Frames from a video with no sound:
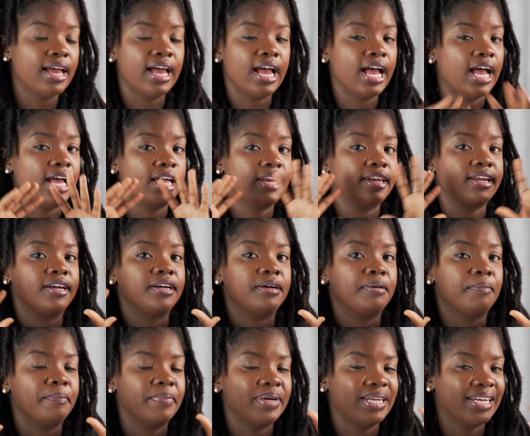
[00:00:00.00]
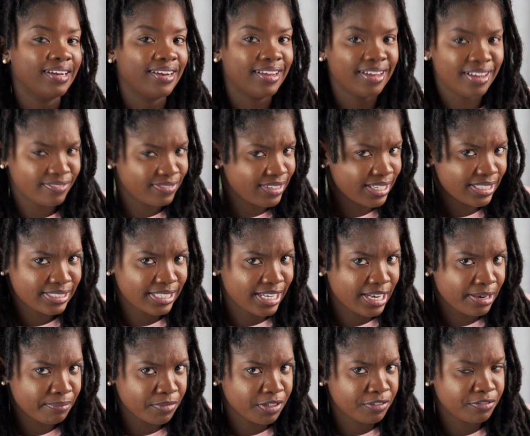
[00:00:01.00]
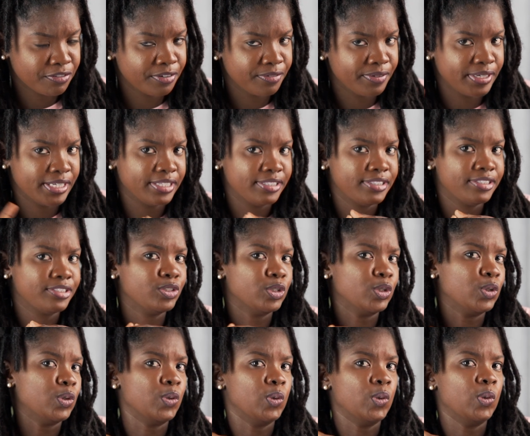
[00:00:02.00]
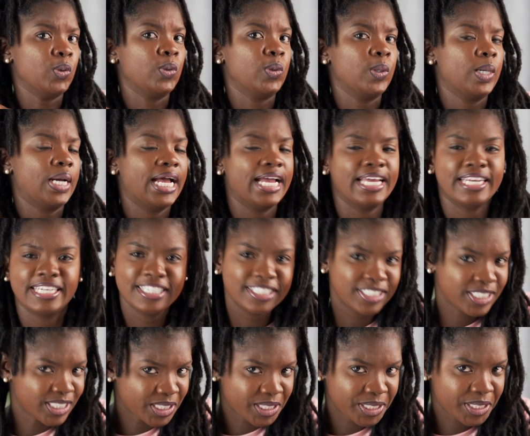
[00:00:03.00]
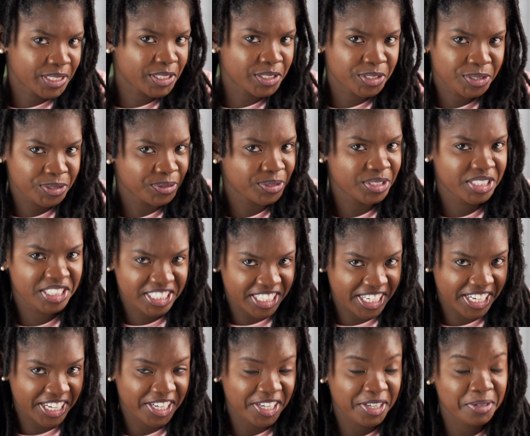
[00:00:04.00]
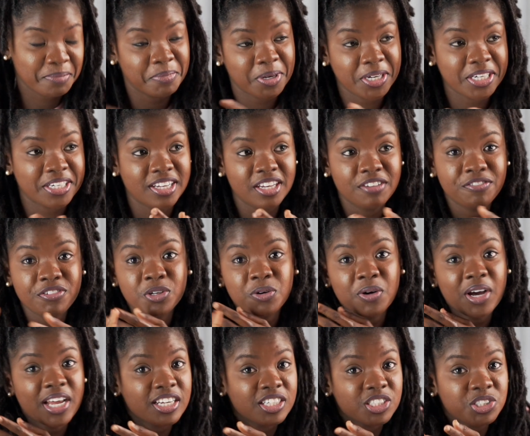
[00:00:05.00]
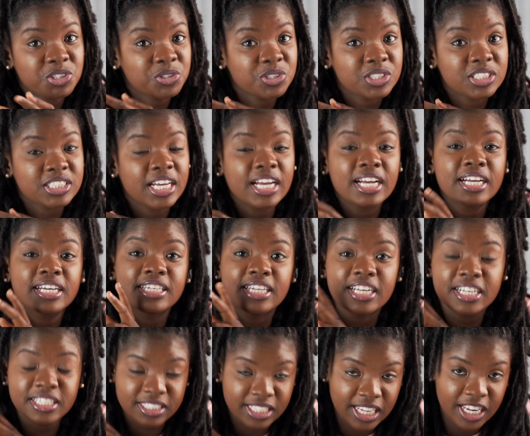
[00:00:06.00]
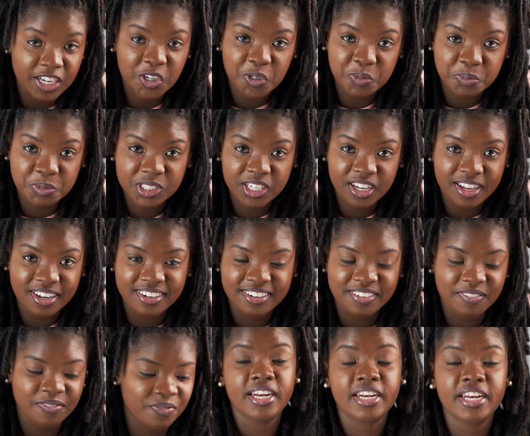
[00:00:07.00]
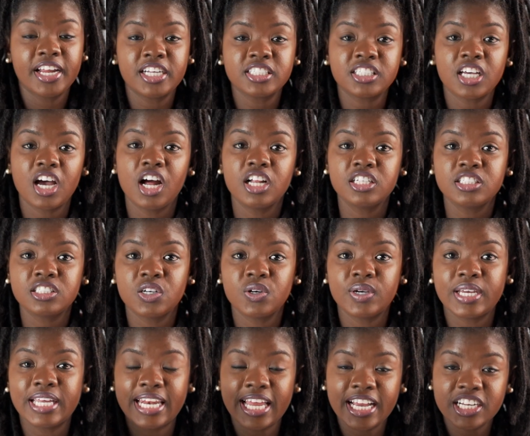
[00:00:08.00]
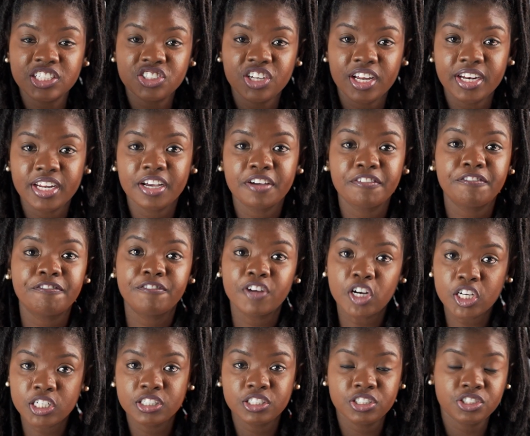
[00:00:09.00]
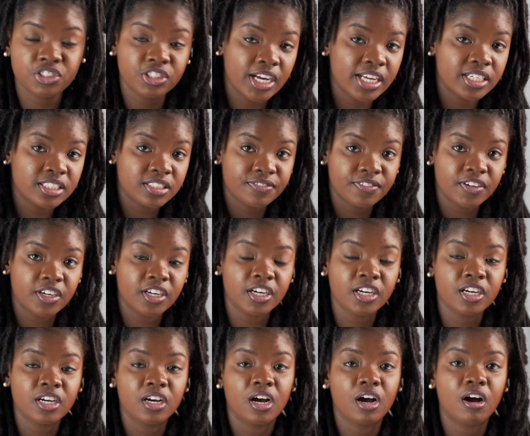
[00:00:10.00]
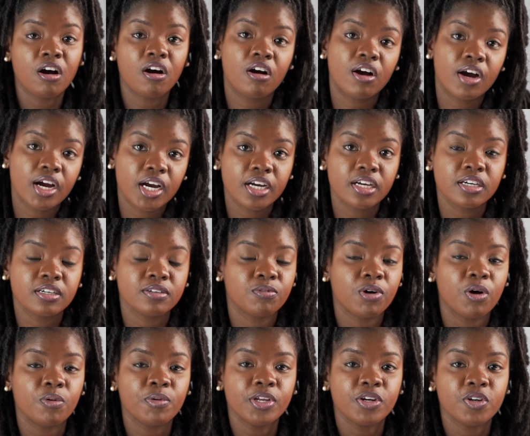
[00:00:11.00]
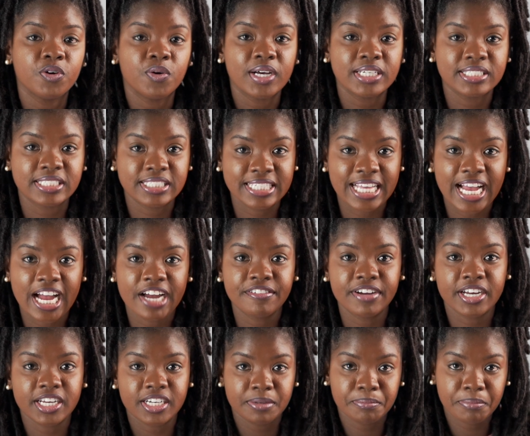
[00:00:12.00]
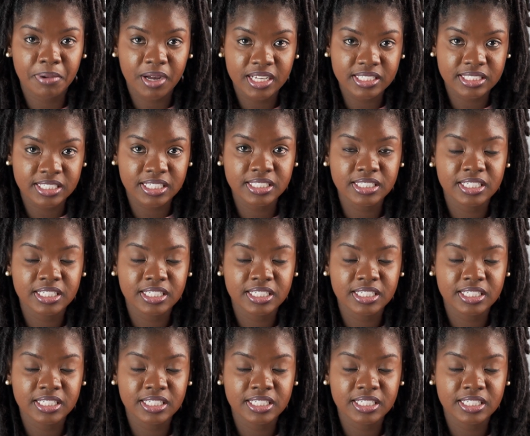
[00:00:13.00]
And I don't have that time left to wait, so I didn't choose check. But if you want to choose check, there's that option. There's also electronic funds transfer, or what we know as direct deposit.